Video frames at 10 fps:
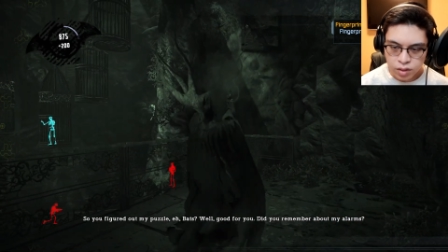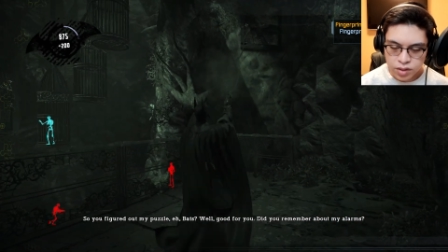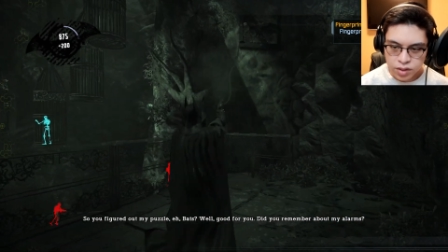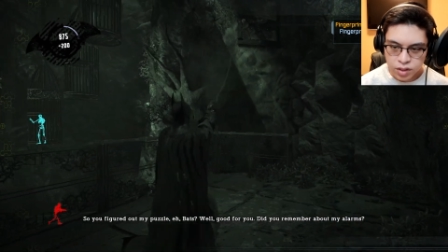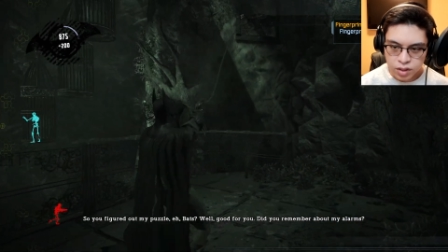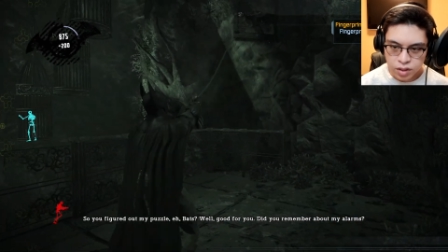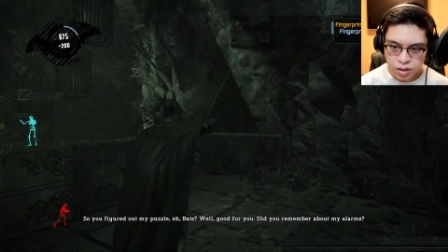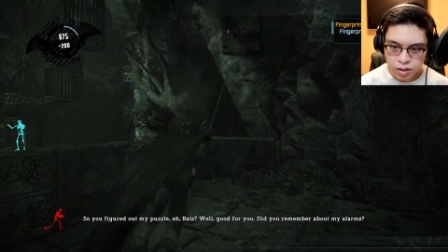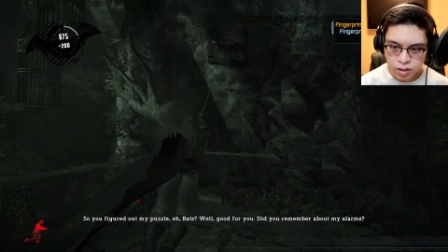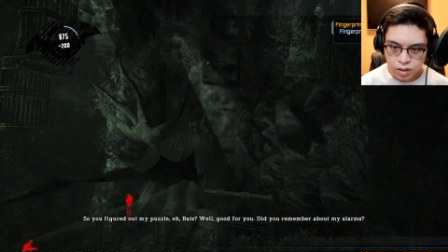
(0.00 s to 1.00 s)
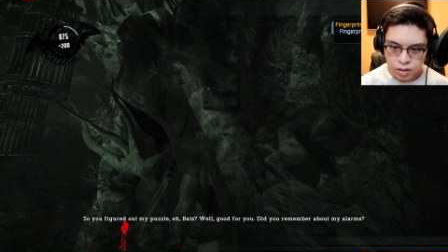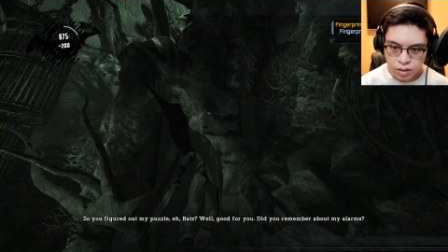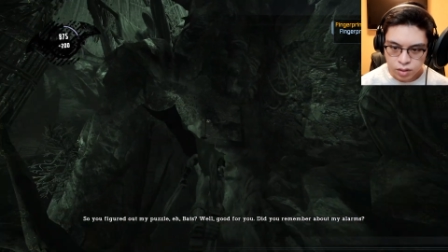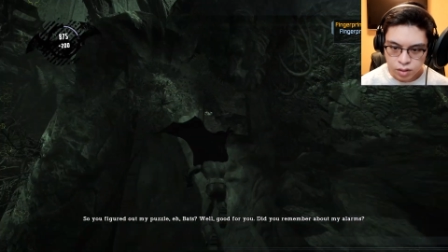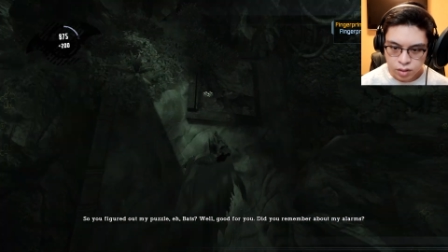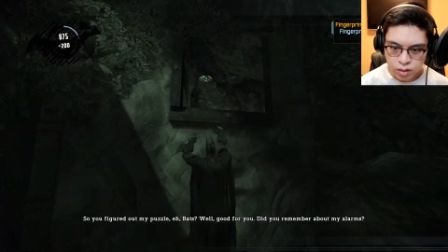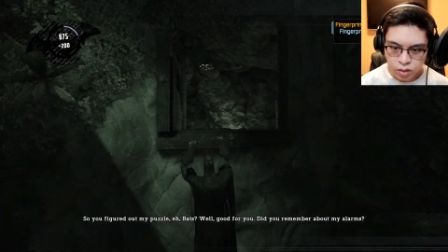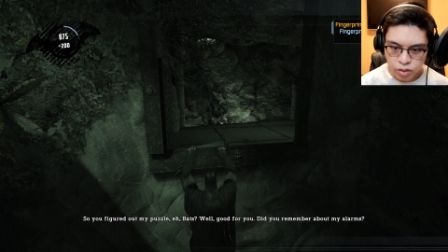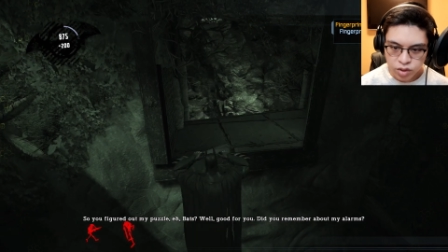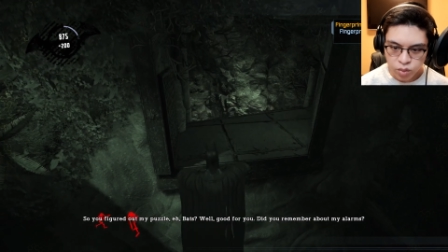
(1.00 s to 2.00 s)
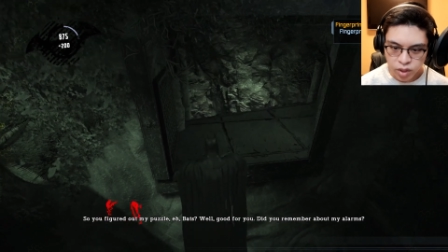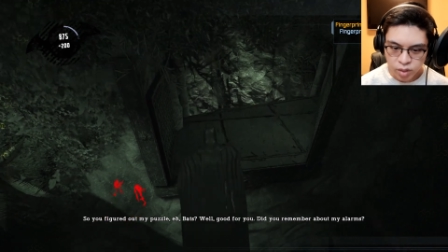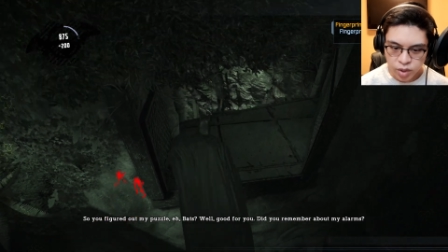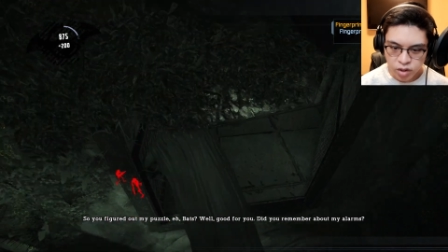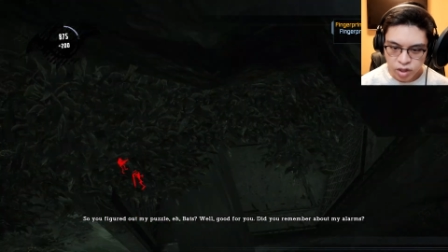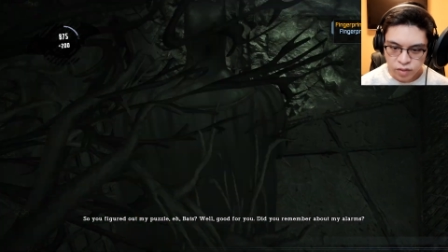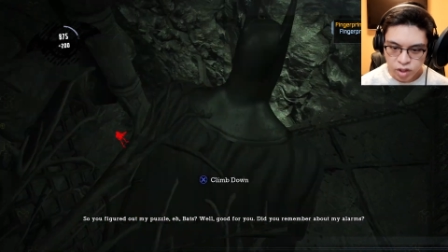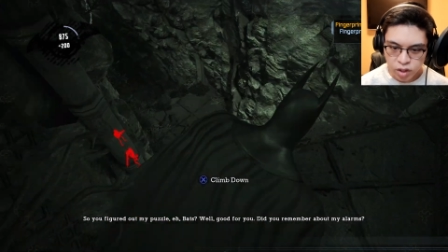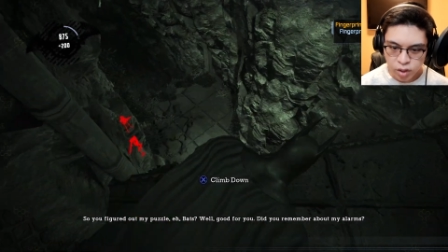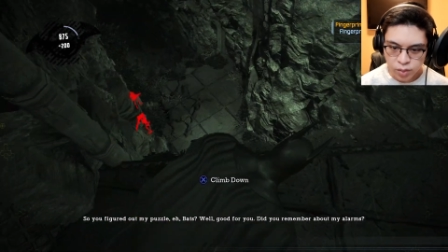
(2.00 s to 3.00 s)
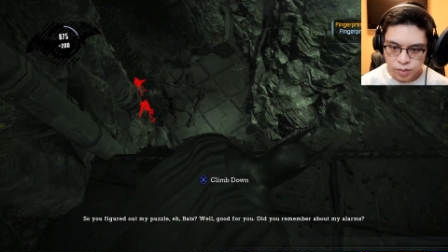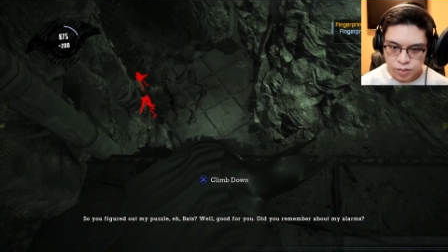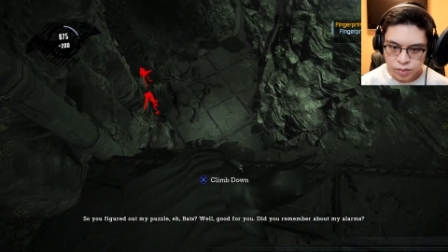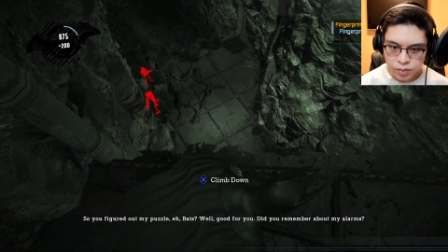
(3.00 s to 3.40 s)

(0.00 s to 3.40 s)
Let's see. Oh, there's a way up here. I didn't even know.